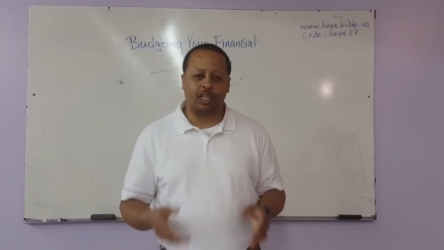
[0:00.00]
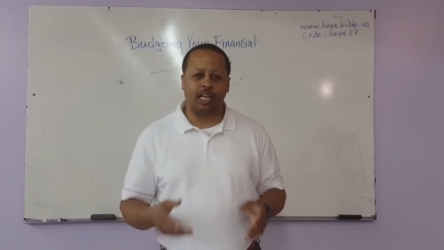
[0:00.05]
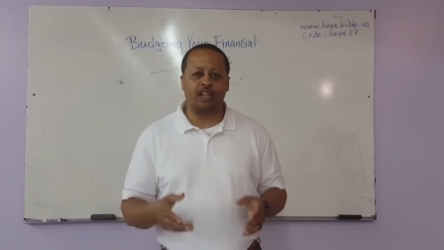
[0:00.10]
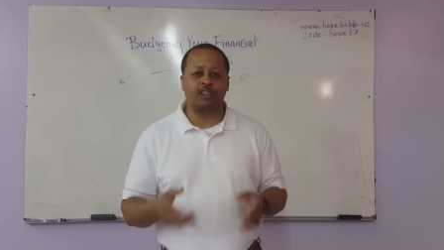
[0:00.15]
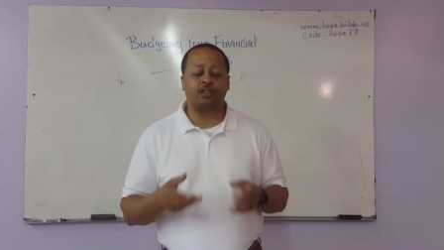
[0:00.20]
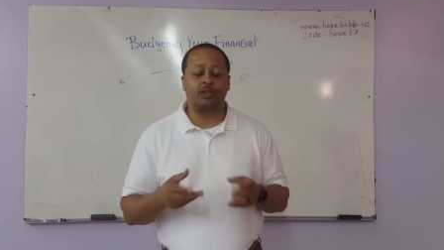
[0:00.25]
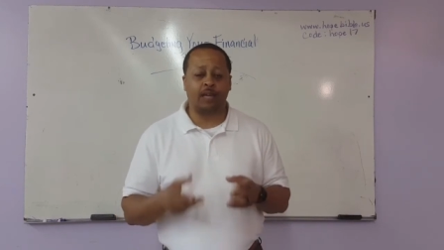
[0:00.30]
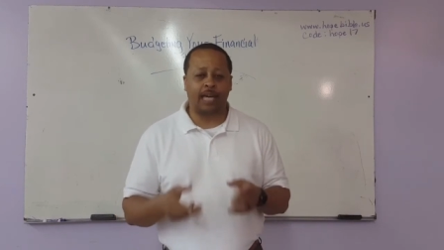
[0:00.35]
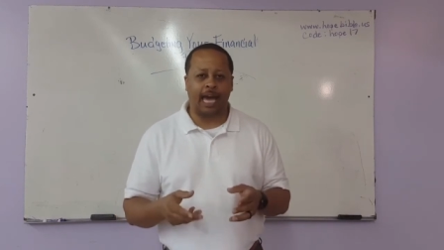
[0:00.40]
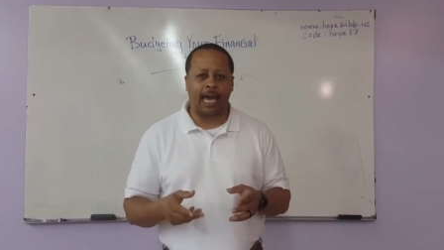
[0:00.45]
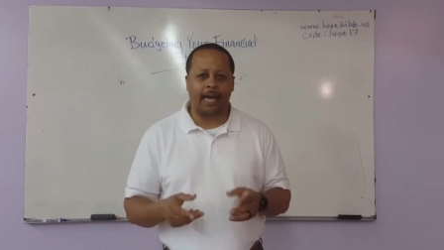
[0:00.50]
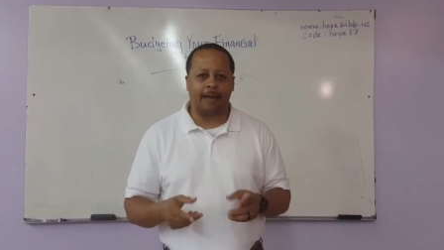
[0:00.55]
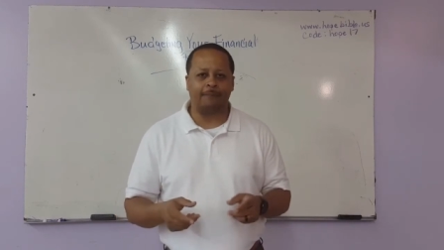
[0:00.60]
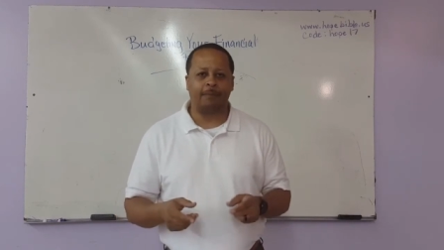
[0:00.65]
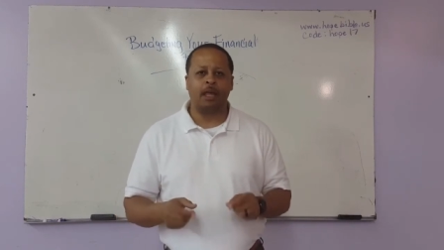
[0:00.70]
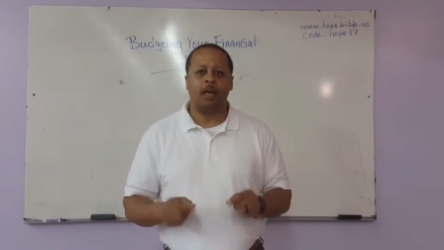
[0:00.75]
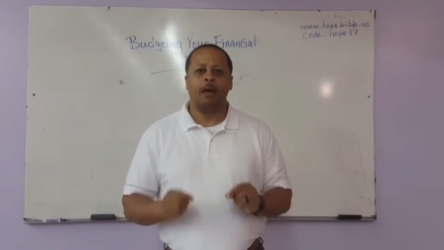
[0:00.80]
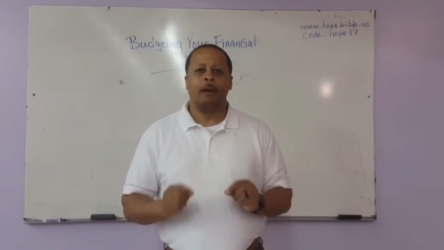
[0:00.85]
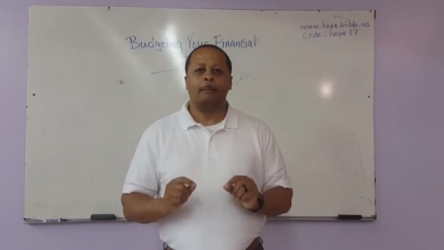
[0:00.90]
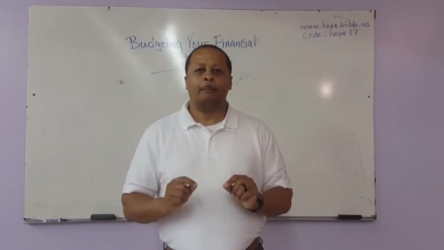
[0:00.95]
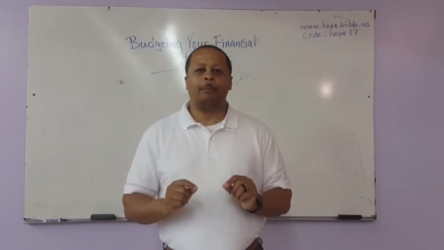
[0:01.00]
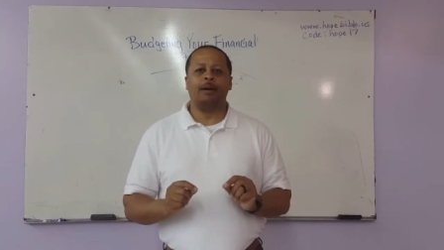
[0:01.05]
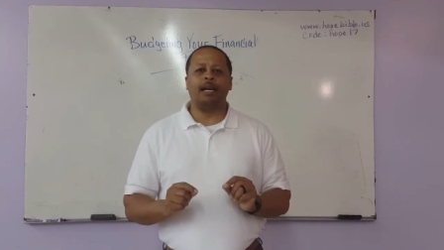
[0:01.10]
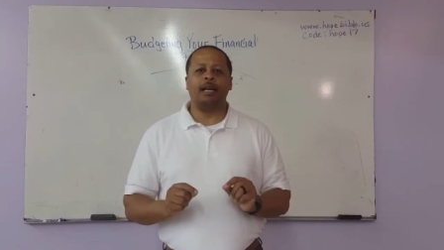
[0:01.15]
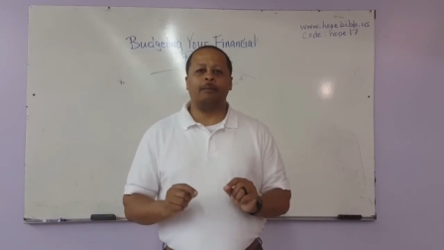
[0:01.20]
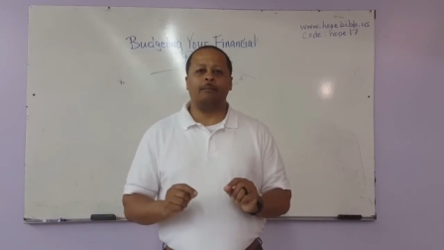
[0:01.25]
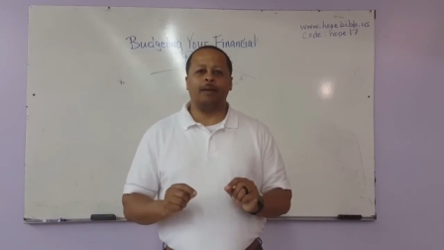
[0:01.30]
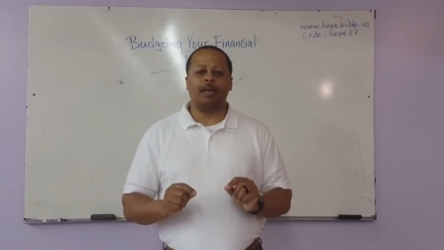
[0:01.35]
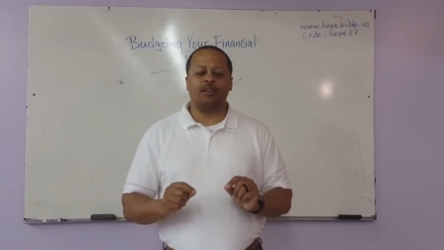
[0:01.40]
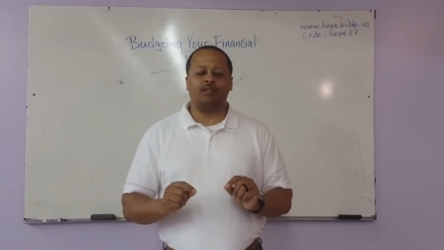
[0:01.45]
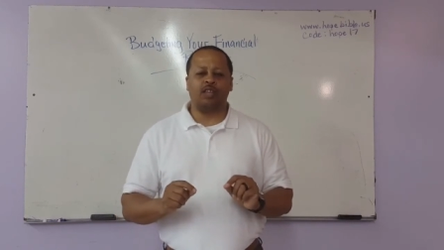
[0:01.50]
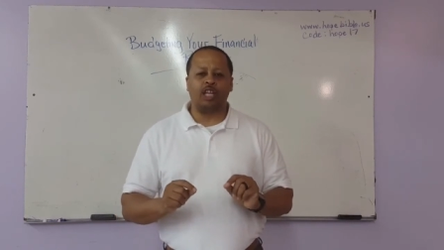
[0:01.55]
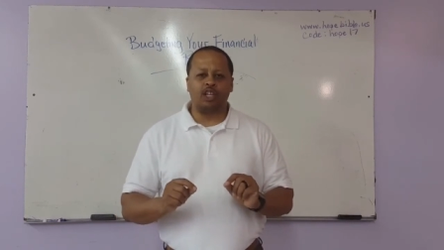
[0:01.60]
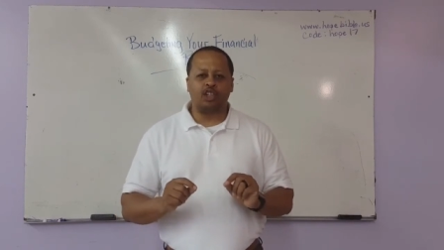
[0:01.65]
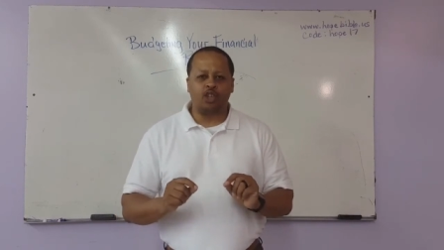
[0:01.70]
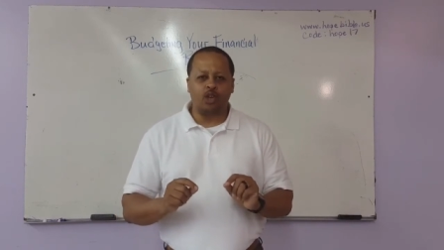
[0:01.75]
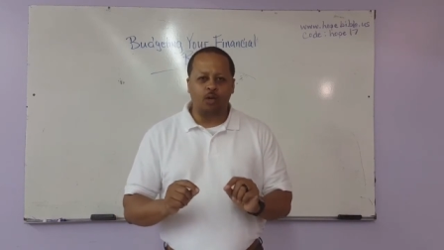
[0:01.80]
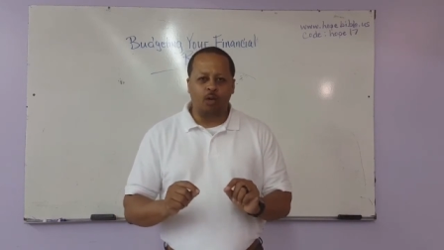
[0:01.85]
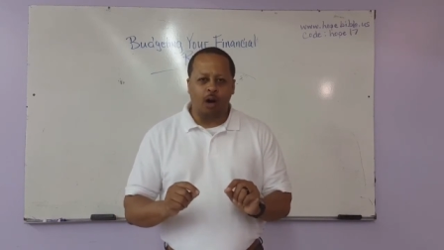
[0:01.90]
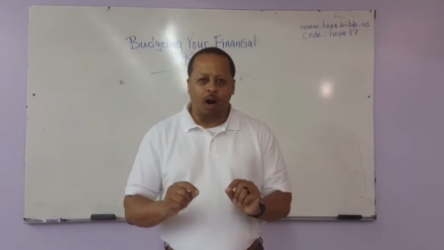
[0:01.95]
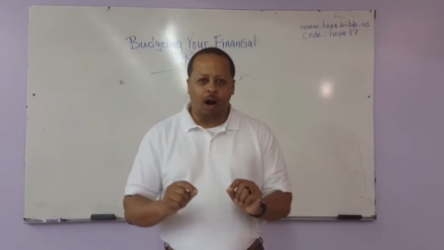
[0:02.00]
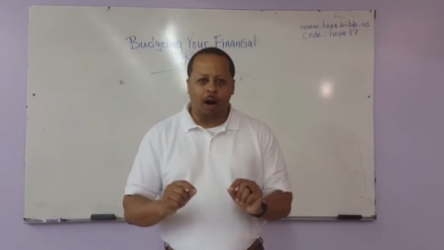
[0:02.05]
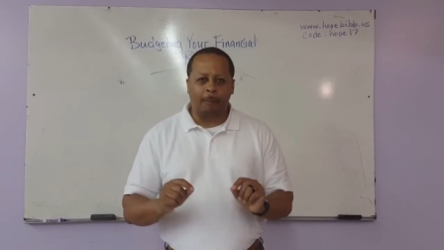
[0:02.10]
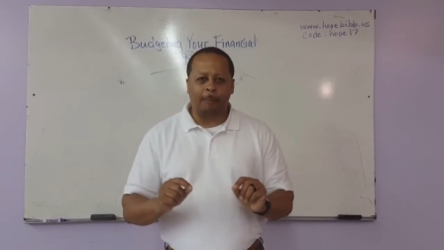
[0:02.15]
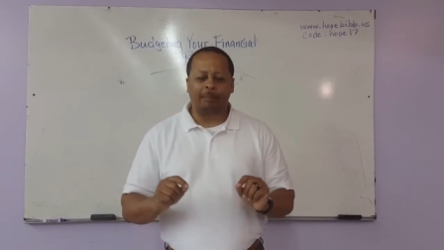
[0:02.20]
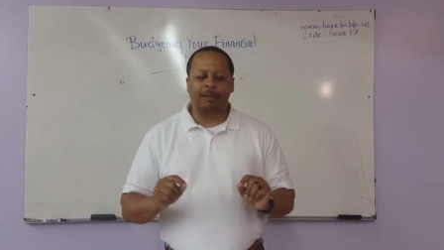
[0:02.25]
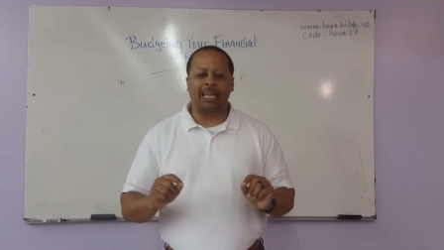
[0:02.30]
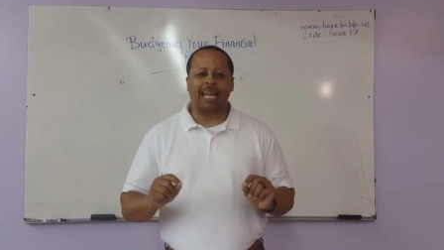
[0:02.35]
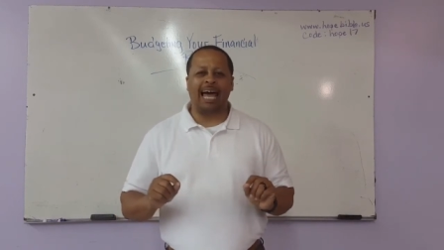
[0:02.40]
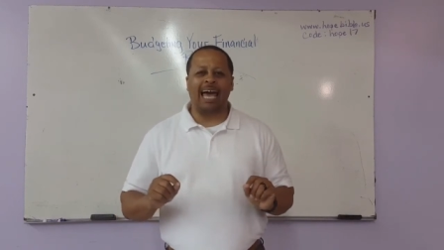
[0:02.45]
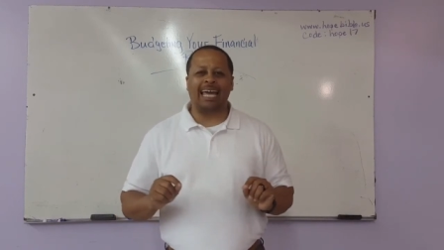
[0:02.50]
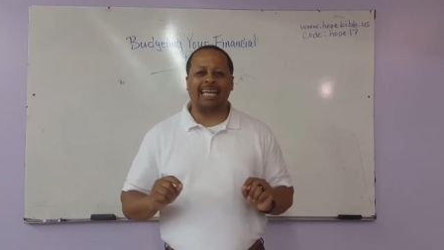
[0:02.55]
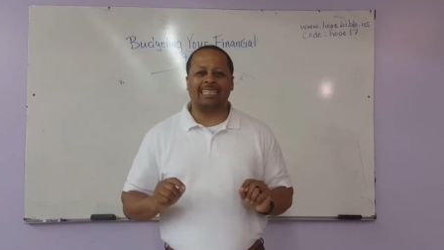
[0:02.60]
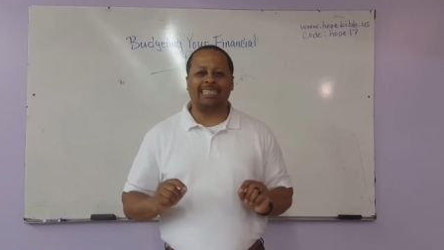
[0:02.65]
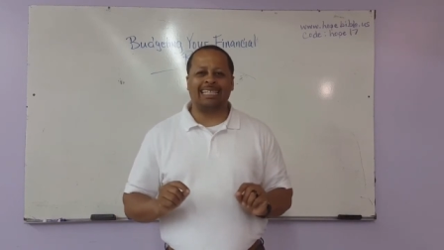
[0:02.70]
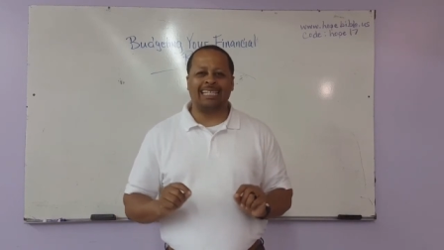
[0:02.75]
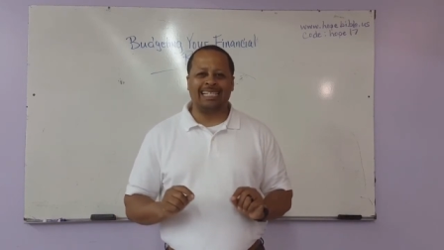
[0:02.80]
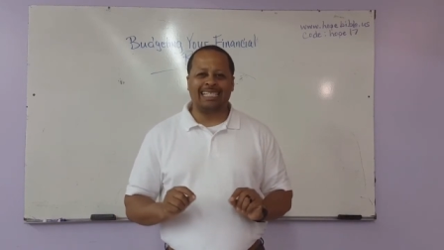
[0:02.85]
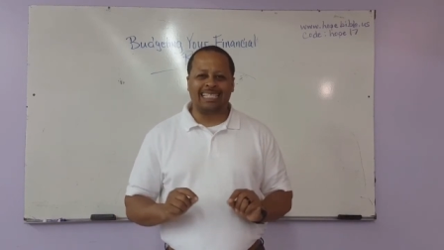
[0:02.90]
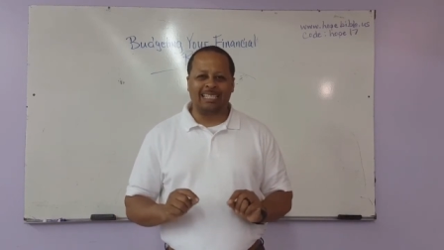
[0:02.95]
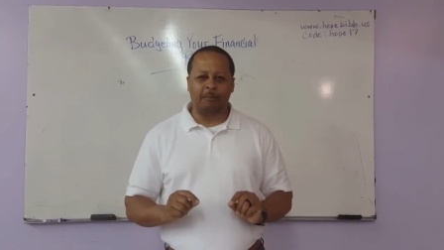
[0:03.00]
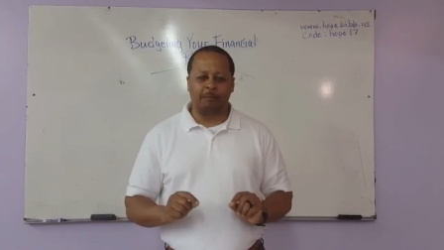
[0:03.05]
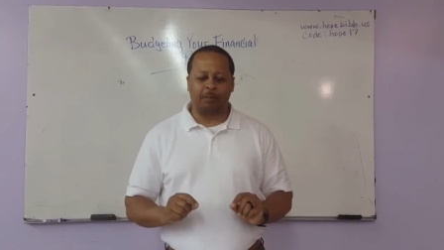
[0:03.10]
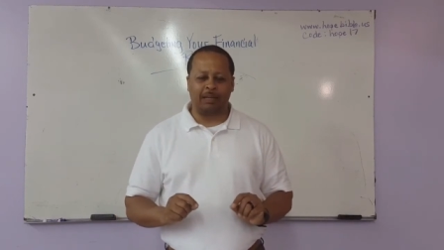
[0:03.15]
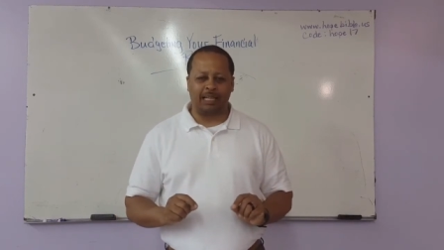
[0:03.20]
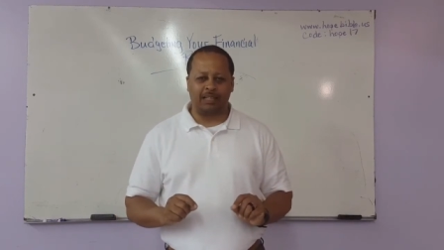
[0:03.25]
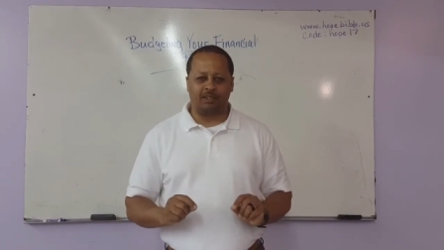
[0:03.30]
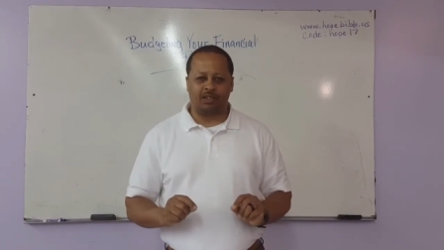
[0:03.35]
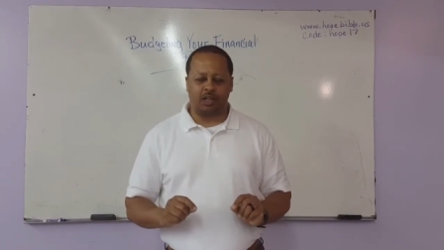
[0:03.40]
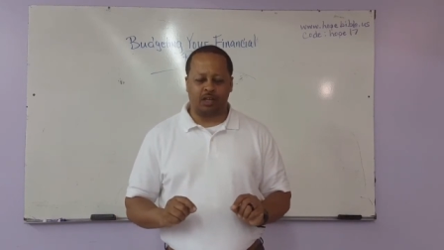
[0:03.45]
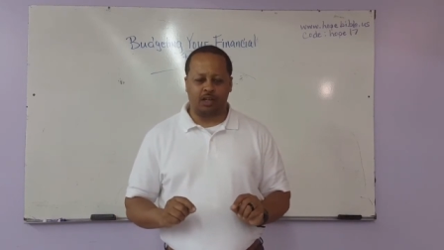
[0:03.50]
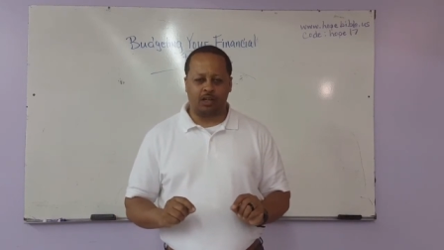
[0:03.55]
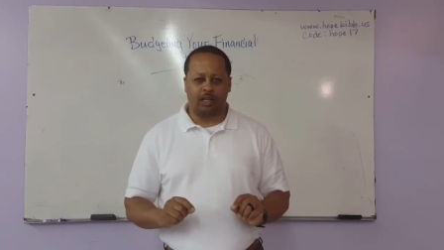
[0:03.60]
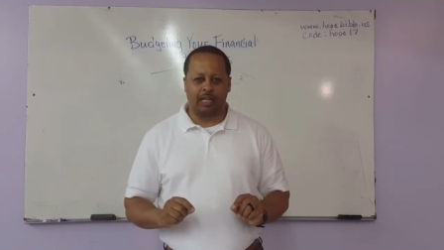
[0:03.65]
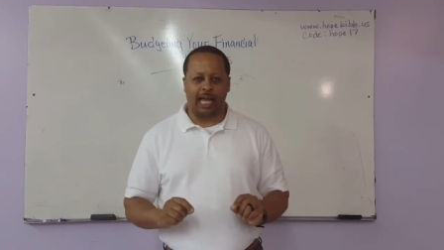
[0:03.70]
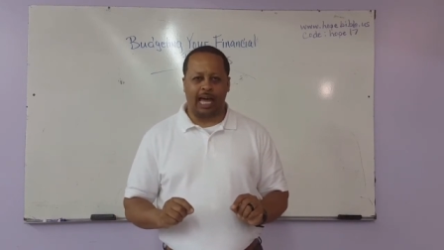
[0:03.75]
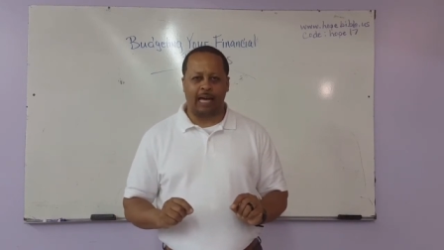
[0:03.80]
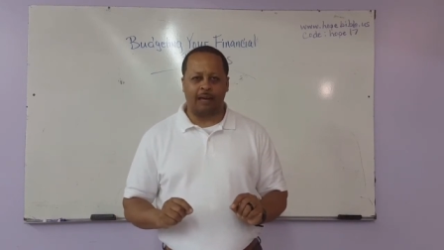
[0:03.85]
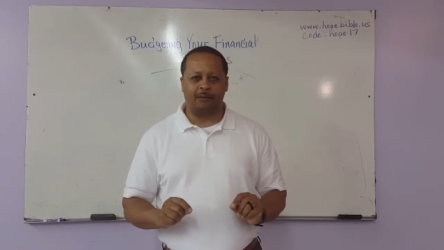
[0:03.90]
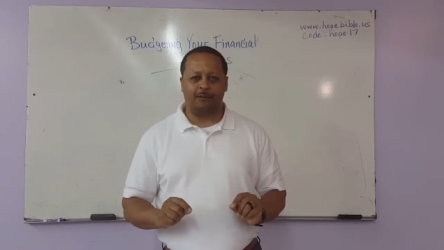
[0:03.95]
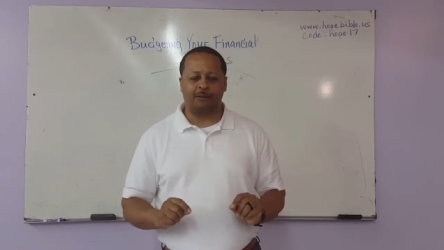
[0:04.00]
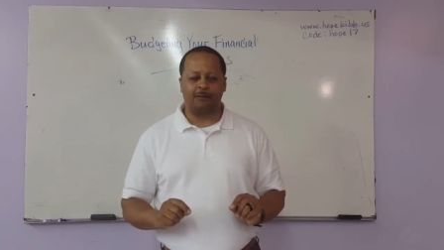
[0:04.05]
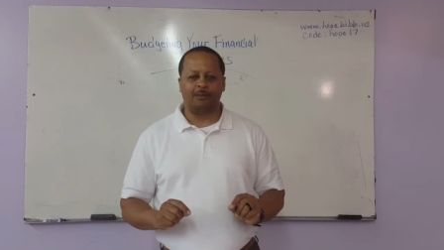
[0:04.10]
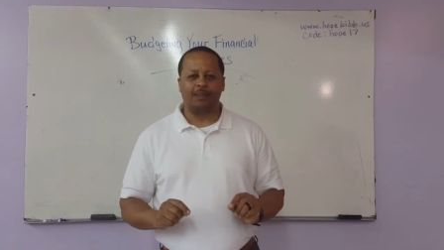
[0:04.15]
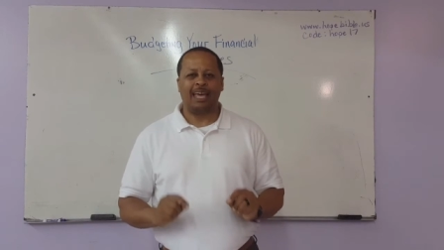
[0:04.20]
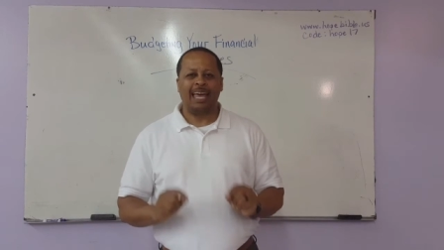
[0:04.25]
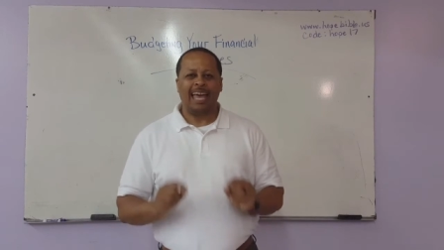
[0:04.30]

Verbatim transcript: Yes, you can but it means that you are applying discipline to your life.